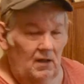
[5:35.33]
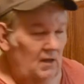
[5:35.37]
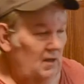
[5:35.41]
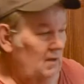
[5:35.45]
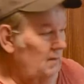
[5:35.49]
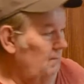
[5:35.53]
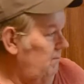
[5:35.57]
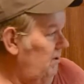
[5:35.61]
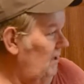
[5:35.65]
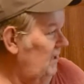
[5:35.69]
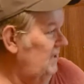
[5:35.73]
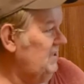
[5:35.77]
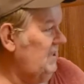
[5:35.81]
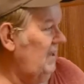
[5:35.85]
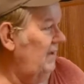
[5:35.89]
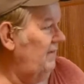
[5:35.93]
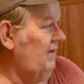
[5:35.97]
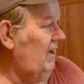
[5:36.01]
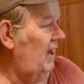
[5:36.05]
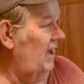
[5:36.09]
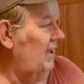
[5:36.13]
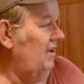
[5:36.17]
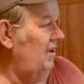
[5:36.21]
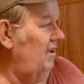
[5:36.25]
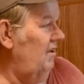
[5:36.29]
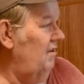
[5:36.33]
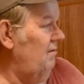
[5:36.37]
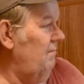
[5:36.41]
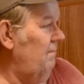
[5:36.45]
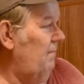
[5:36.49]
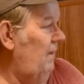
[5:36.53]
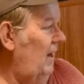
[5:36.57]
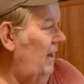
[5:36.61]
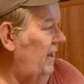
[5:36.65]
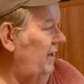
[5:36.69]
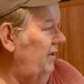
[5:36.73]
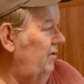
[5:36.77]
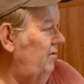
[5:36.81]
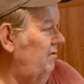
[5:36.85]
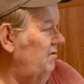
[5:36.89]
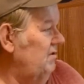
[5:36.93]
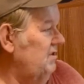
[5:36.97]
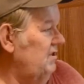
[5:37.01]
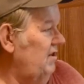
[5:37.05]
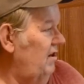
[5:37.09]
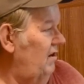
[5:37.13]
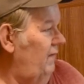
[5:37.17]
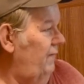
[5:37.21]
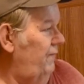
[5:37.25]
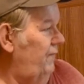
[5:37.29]
Plus, I've got other
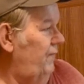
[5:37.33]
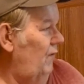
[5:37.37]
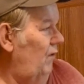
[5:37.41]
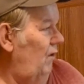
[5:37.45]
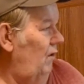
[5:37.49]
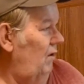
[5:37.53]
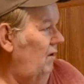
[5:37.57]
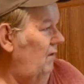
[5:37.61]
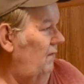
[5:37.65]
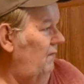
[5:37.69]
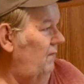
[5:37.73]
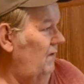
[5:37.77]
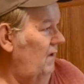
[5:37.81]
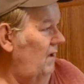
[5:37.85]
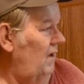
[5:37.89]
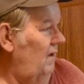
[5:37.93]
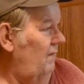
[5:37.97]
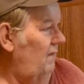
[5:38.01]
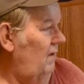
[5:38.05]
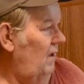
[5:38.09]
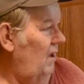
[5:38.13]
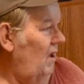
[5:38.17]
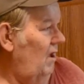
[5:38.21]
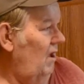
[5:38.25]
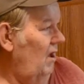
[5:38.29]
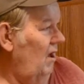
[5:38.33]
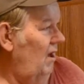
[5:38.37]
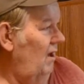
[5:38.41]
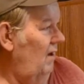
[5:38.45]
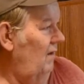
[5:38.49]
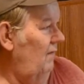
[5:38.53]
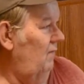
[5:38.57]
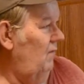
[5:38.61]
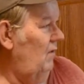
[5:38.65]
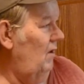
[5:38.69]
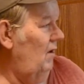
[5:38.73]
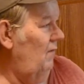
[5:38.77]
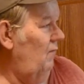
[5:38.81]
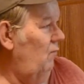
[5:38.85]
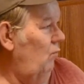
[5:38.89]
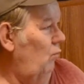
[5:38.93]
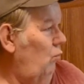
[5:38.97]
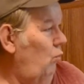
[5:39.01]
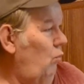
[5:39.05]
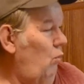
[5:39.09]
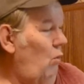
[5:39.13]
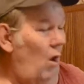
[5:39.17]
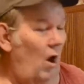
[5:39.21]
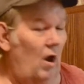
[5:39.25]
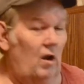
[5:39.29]
binders that are full
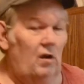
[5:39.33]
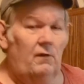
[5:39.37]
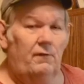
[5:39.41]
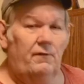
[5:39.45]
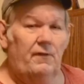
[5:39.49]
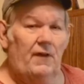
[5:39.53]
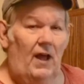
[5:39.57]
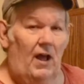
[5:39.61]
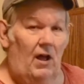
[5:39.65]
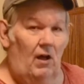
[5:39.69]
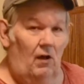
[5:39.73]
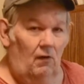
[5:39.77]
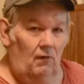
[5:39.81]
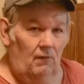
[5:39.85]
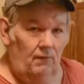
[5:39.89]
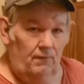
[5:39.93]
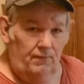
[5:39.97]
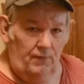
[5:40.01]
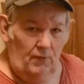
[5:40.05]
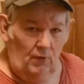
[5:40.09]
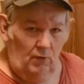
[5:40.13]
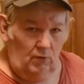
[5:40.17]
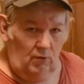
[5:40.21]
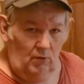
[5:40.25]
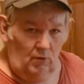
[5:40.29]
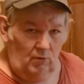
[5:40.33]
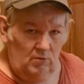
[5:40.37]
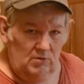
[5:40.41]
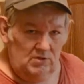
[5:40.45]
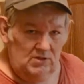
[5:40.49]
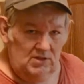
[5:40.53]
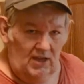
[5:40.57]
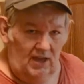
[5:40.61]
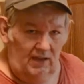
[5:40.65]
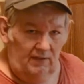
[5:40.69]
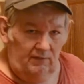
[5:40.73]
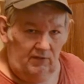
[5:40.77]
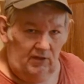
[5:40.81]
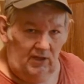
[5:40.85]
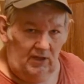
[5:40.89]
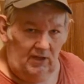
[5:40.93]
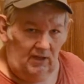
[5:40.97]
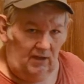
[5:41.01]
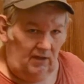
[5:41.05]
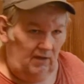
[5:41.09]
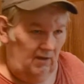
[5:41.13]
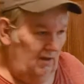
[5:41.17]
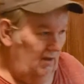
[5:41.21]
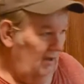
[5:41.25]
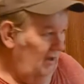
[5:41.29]
of waterfowl photos that I've
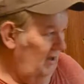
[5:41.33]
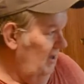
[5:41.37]
taken,